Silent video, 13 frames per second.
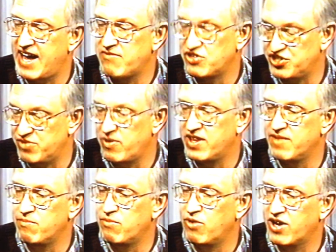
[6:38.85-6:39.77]
After she
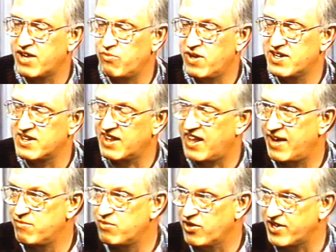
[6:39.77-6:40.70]
read the book and went to the
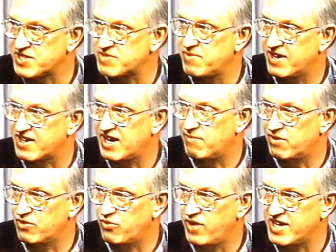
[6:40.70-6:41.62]
library and spent a
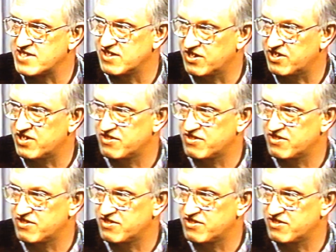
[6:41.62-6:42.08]
couple of weeks